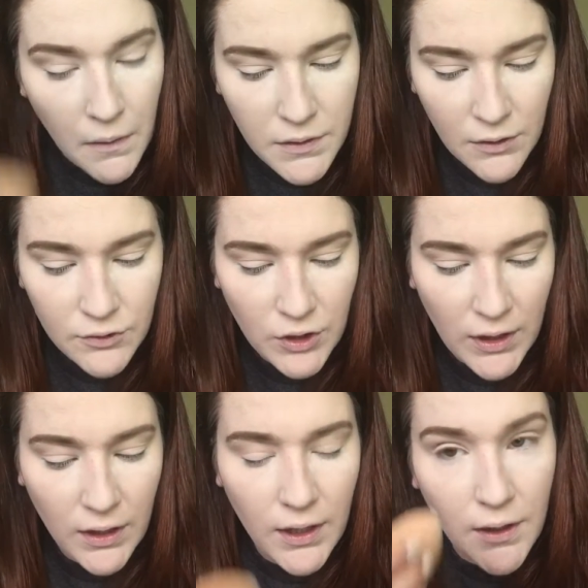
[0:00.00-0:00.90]
Don't try
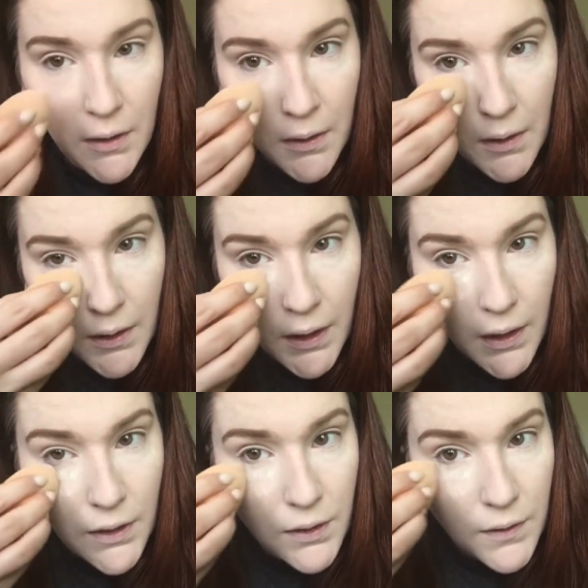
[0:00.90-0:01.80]
to let it get
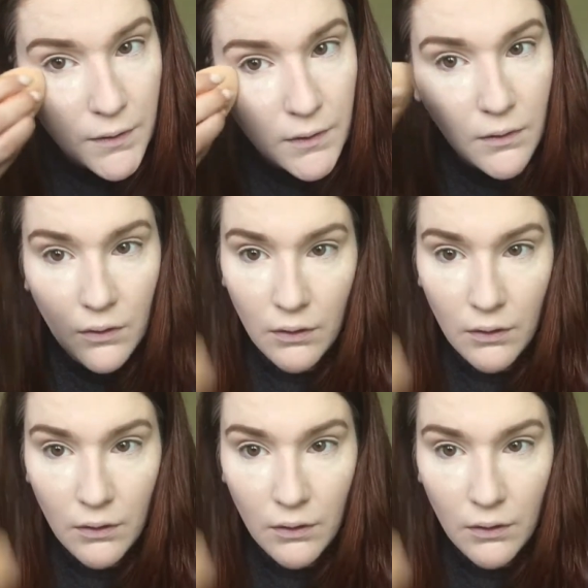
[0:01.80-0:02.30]
in, just,